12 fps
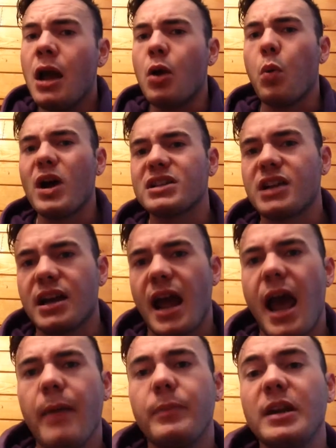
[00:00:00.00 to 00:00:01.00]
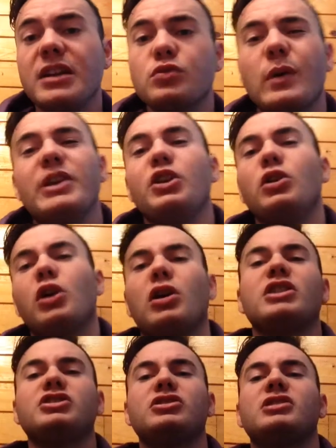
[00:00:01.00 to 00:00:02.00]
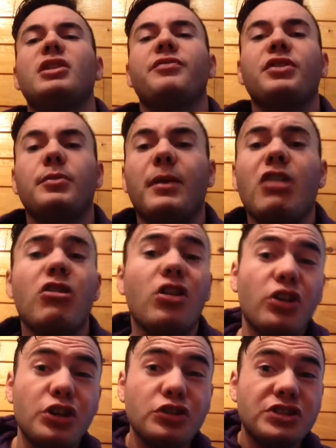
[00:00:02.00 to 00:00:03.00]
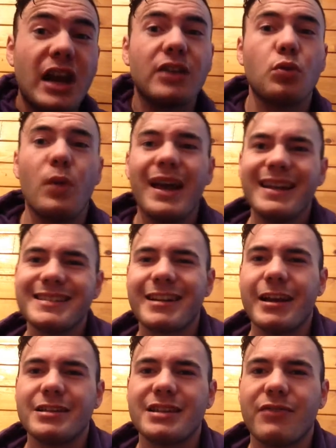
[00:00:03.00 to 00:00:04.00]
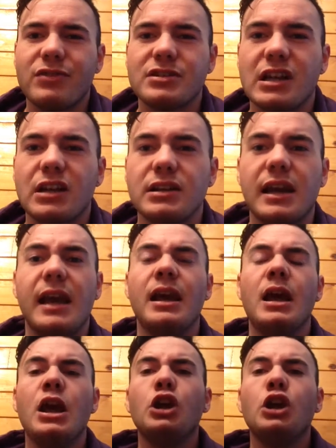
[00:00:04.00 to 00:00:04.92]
And what's gonna happen is when you look at yourself in the mirror or you check the weighing scales every single day,